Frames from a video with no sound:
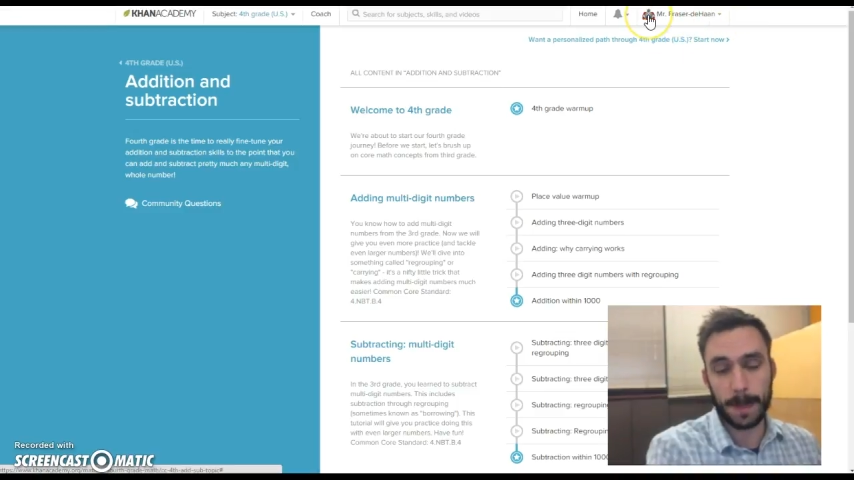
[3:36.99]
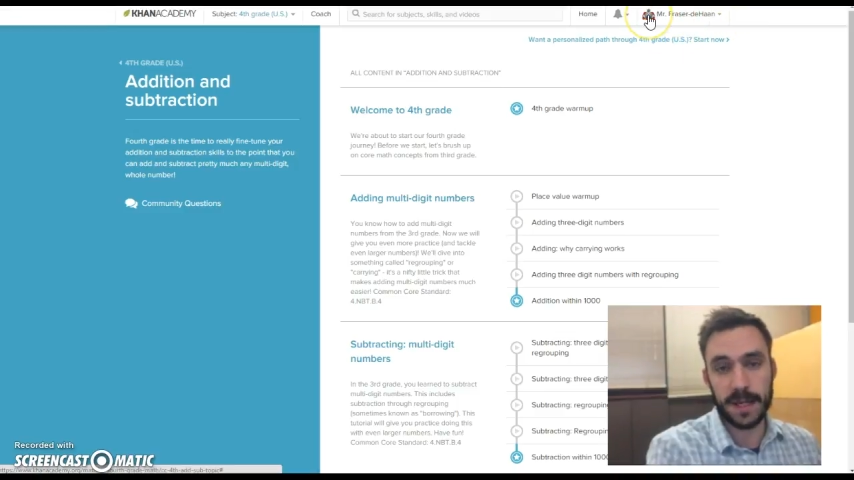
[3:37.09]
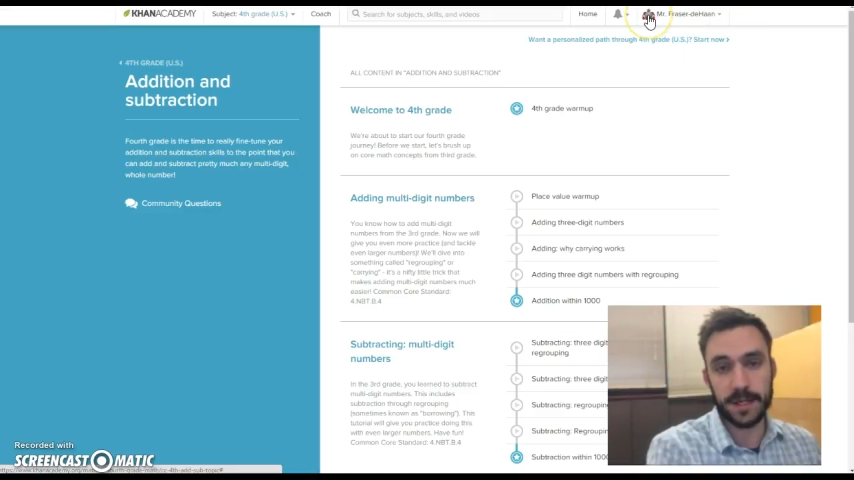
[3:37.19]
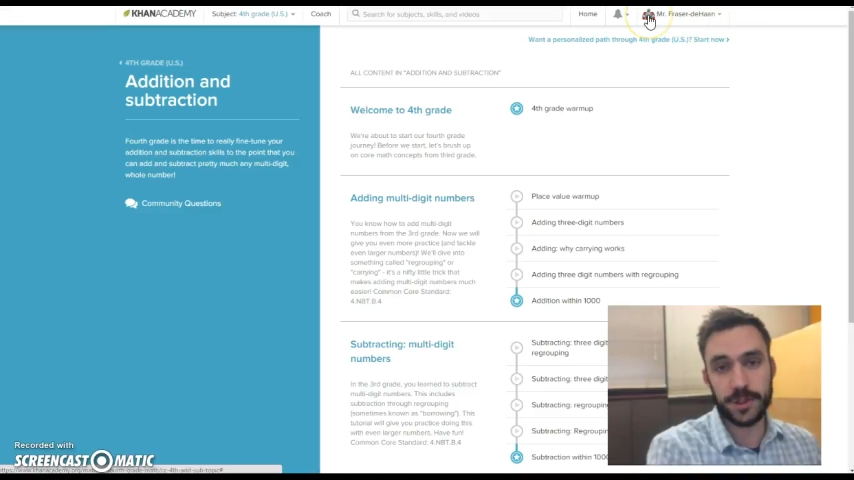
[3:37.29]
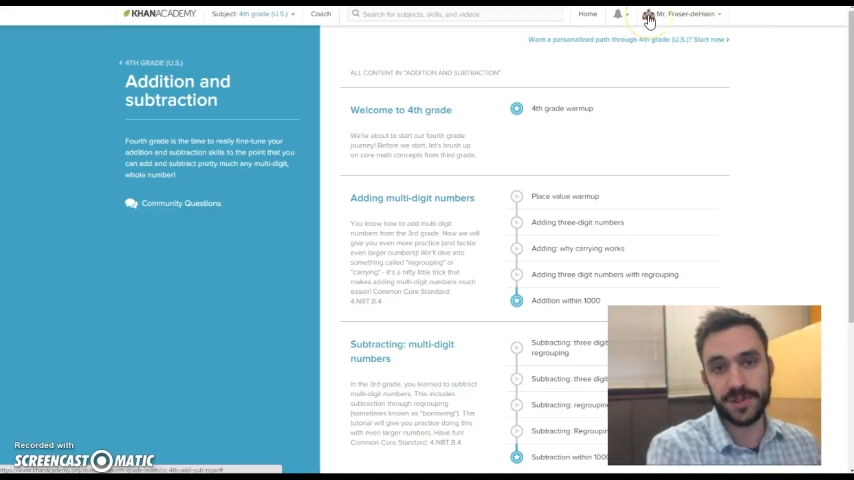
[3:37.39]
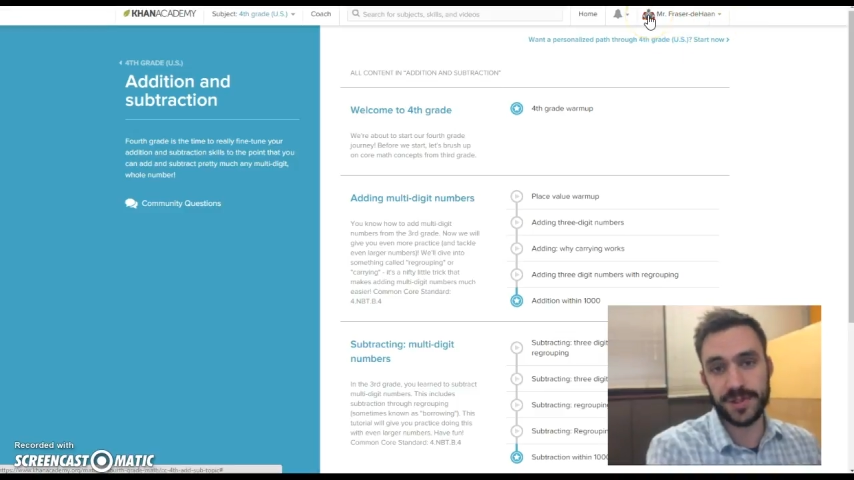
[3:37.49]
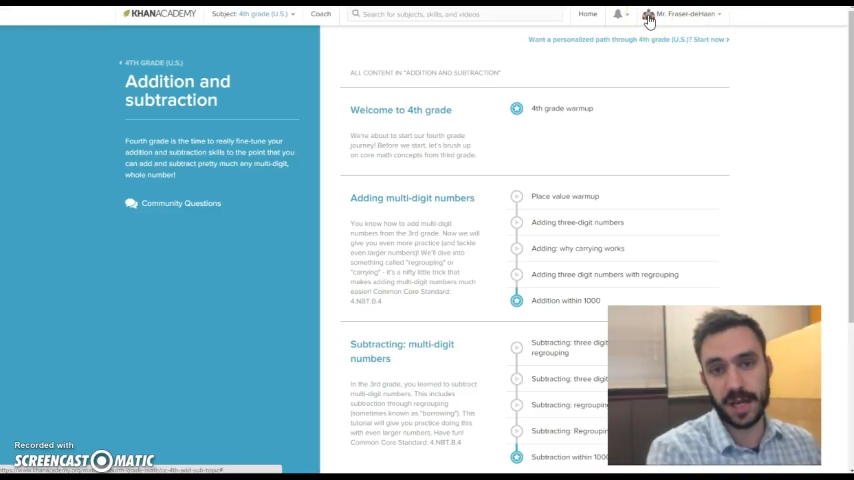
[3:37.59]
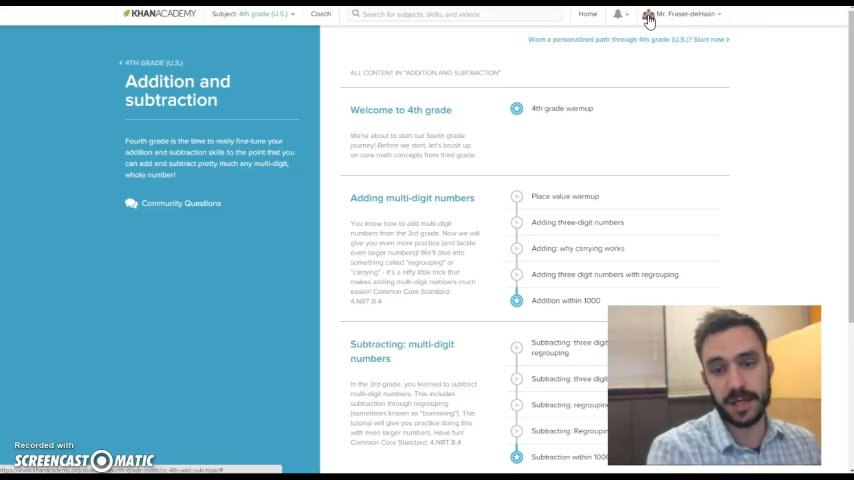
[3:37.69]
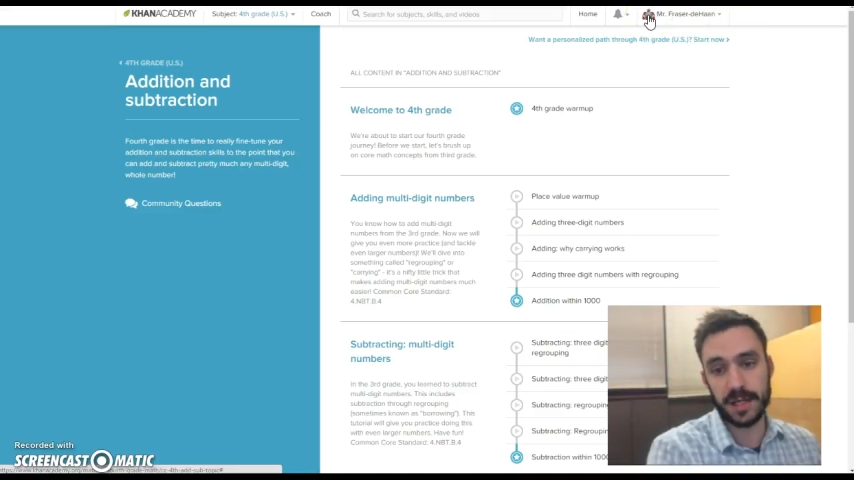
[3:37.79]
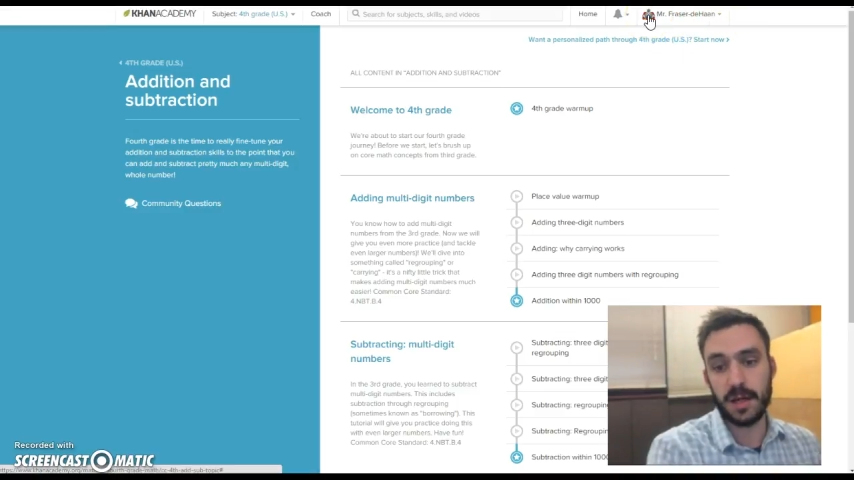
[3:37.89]
it should
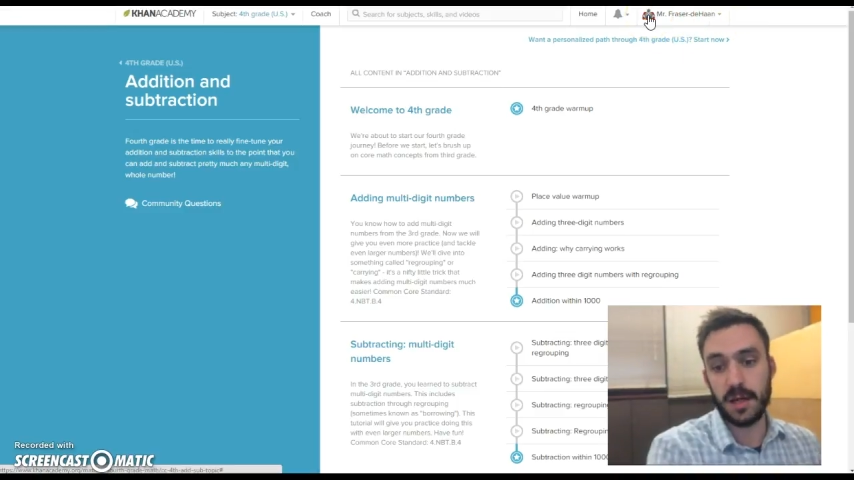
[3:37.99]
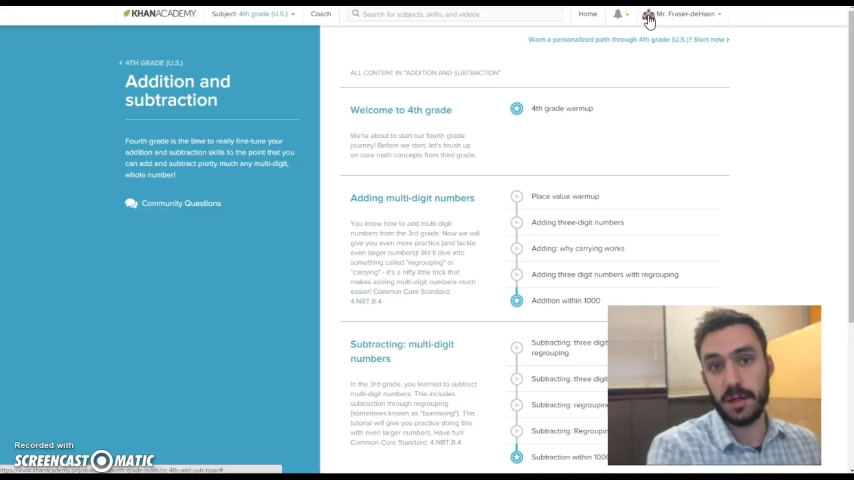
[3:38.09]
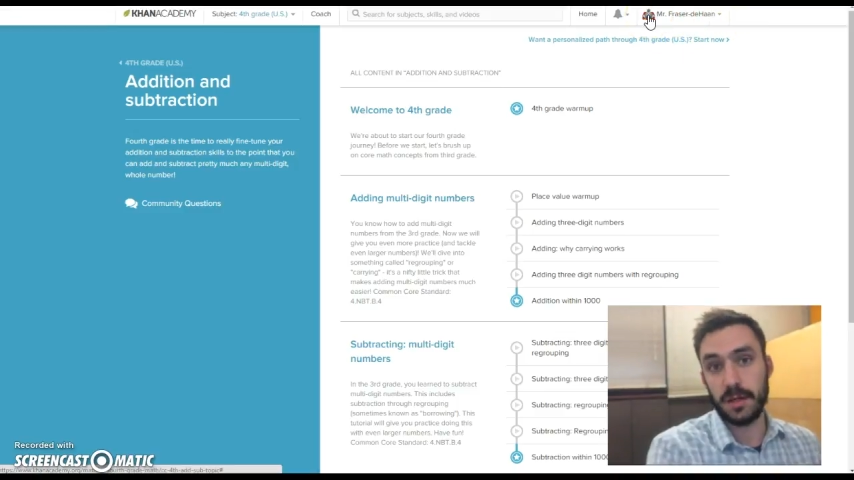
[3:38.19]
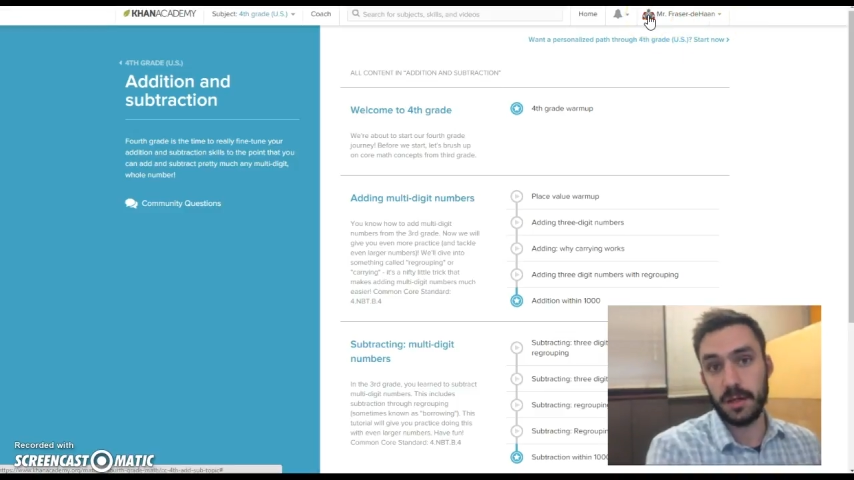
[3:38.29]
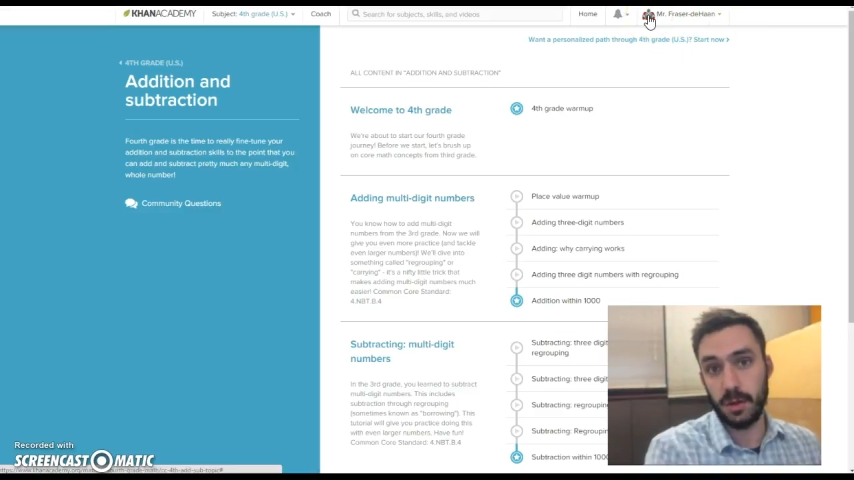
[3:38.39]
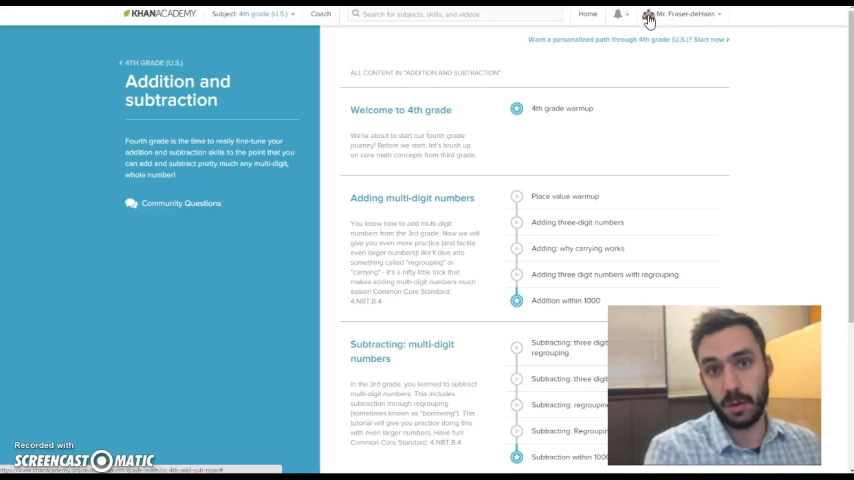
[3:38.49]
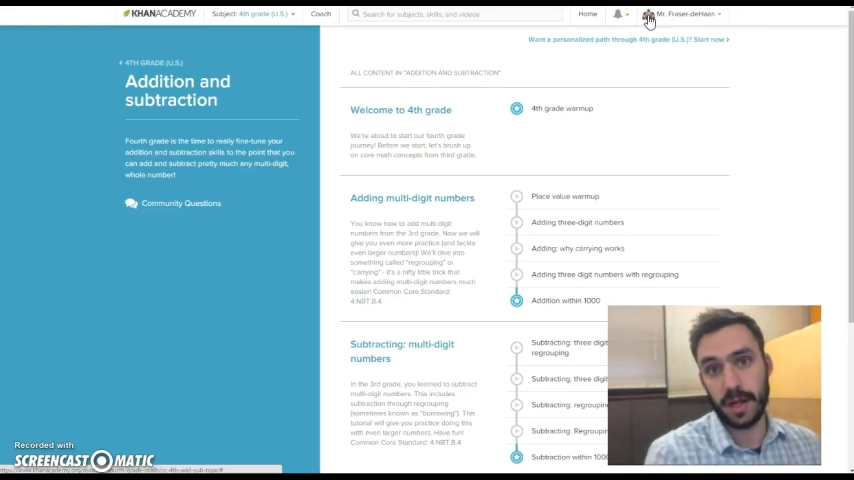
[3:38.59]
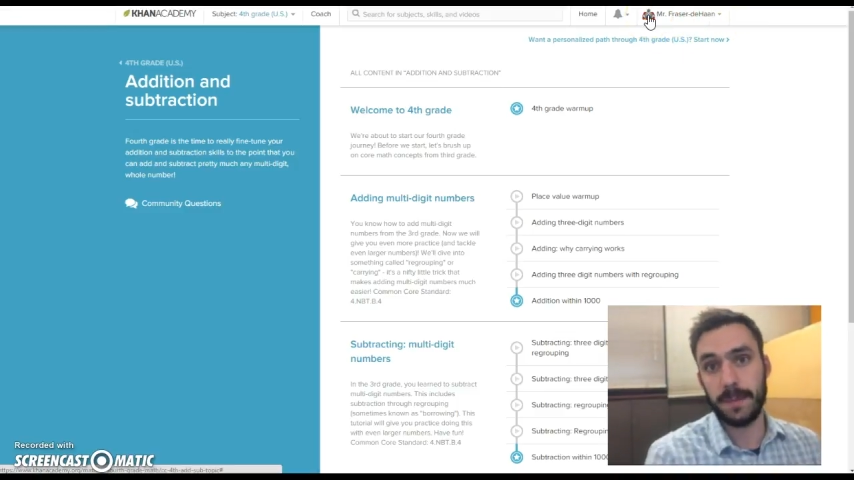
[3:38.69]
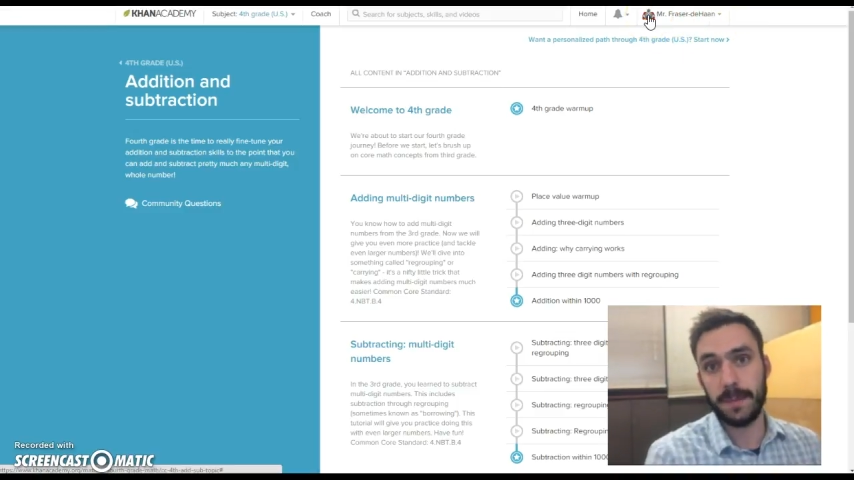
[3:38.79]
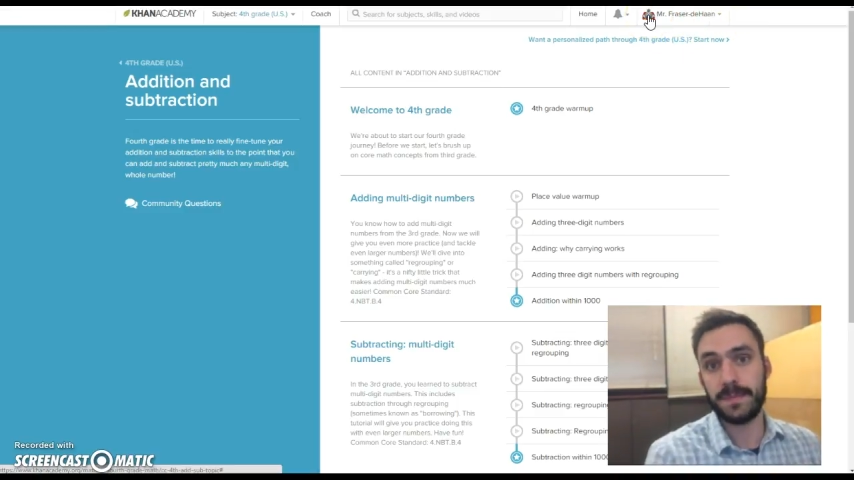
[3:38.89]
say your
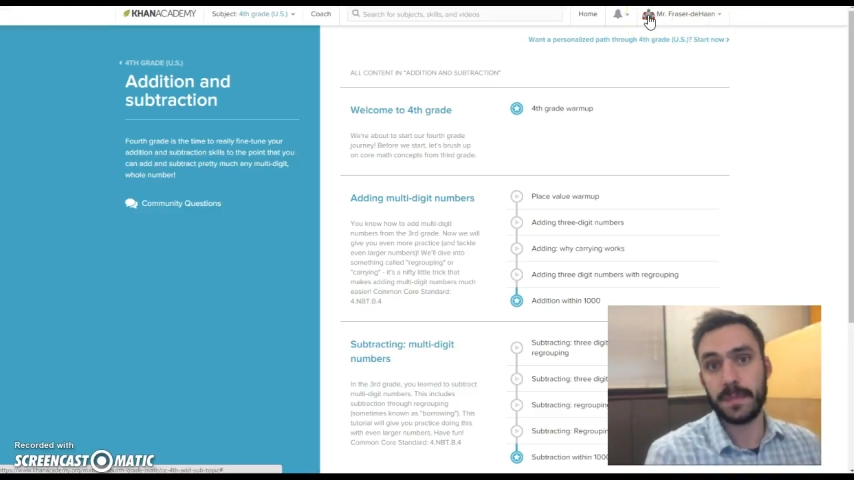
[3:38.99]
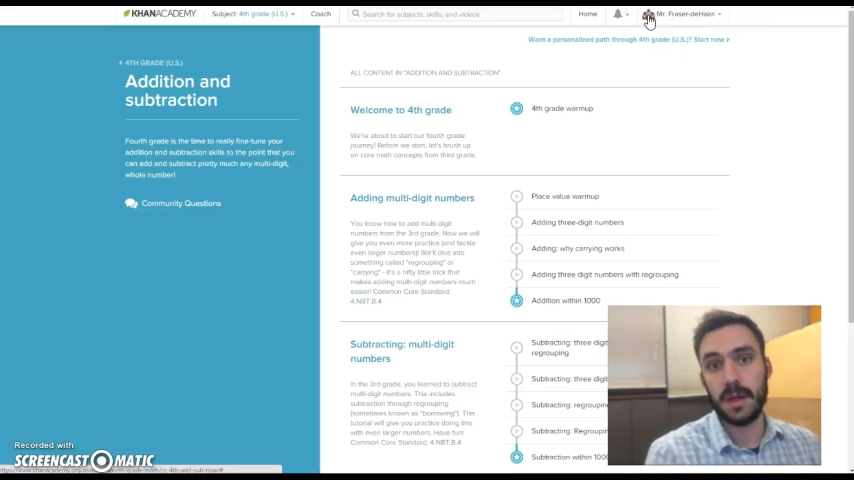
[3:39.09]
name.